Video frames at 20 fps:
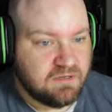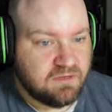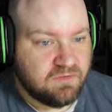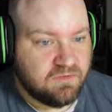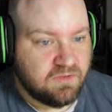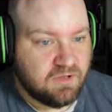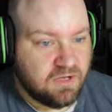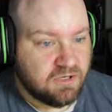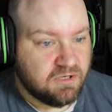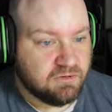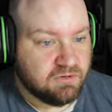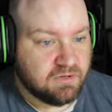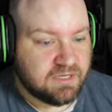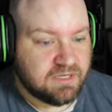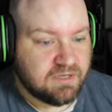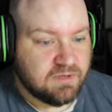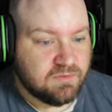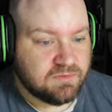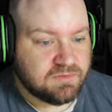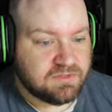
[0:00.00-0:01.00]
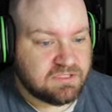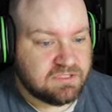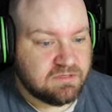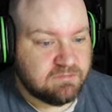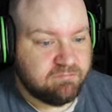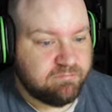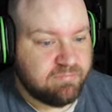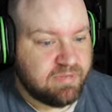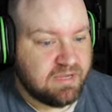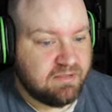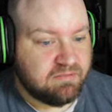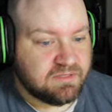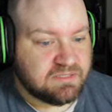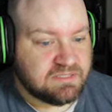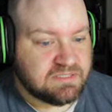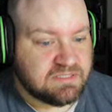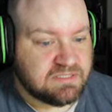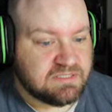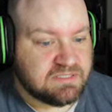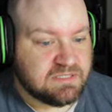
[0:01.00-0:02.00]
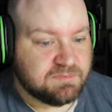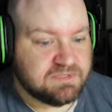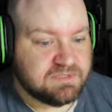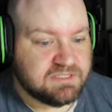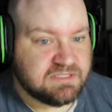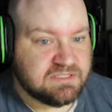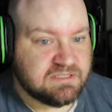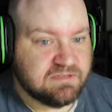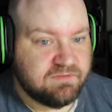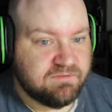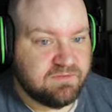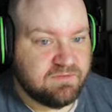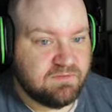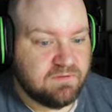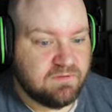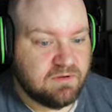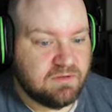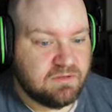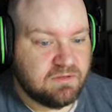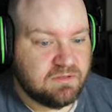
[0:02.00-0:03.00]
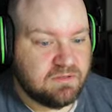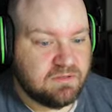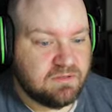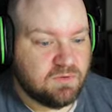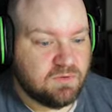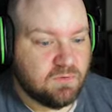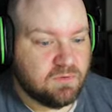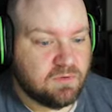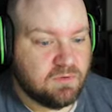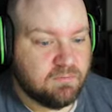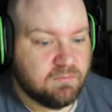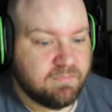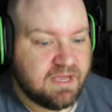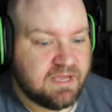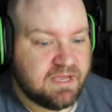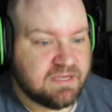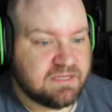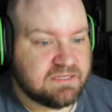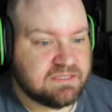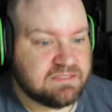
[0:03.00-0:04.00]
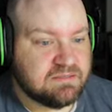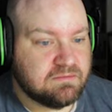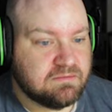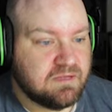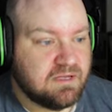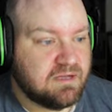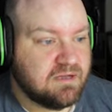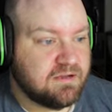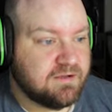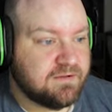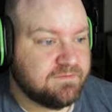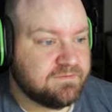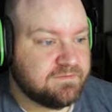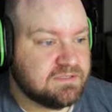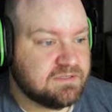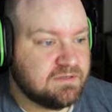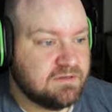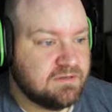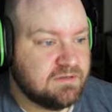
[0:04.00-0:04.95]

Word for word: The hungry ghost. Balance the substance of your past lives